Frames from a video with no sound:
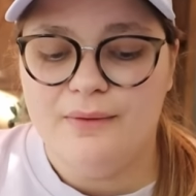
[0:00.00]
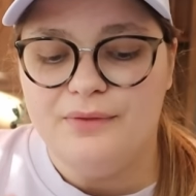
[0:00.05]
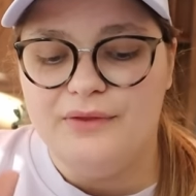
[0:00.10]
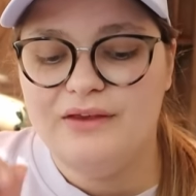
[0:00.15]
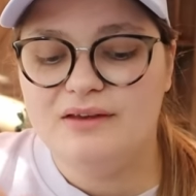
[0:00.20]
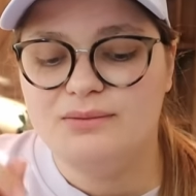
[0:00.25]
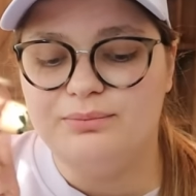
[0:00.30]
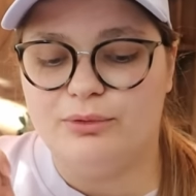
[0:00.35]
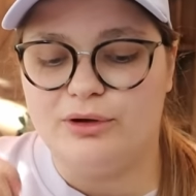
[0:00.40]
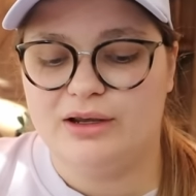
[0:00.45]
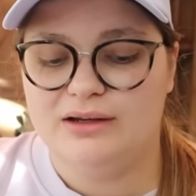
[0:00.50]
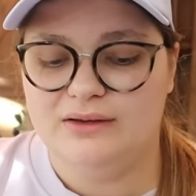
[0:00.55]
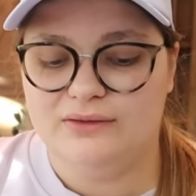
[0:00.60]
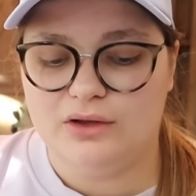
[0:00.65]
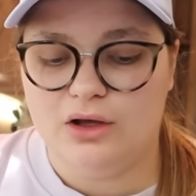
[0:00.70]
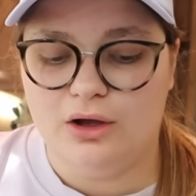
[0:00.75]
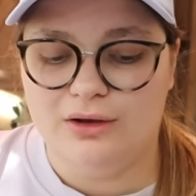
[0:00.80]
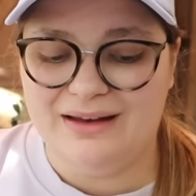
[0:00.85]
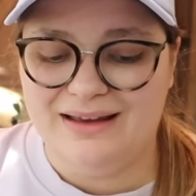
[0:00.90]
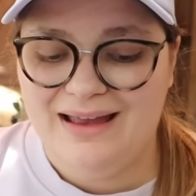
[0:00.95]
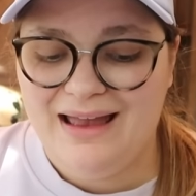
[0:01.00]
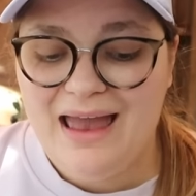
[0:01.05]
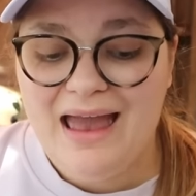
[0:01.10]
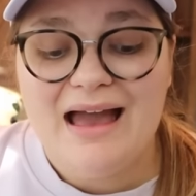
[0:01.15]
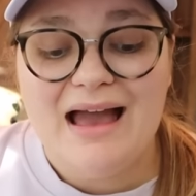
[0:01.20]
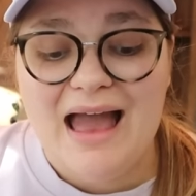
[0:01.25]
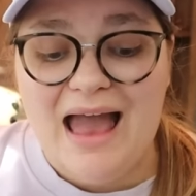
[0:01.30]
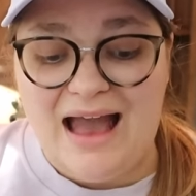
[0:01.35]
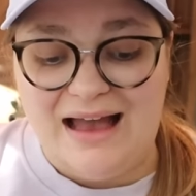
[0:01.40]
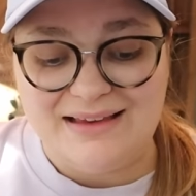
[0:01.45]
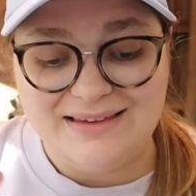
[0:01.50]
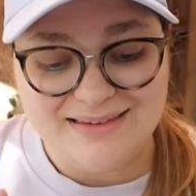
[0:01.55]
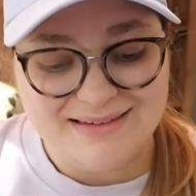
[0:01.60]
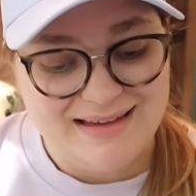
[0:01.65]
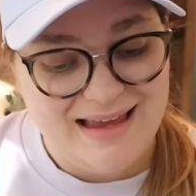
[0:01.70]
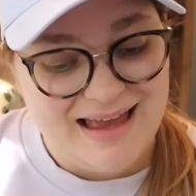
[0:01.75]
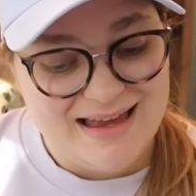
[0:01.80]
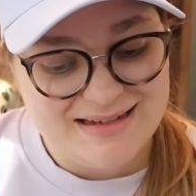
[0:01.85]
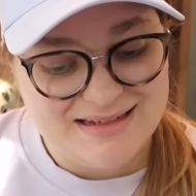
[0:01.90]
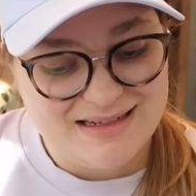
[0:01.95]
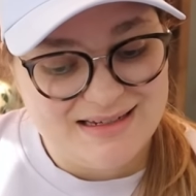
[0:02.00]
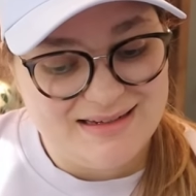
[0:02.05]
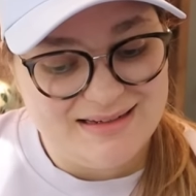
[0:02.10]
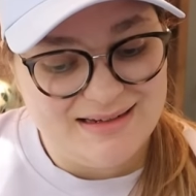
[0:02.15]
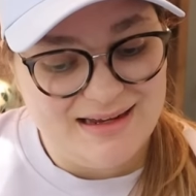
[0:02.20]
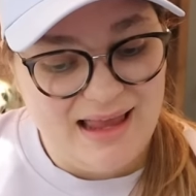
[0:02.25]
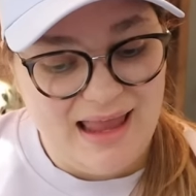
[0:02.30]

This brand is called Asket,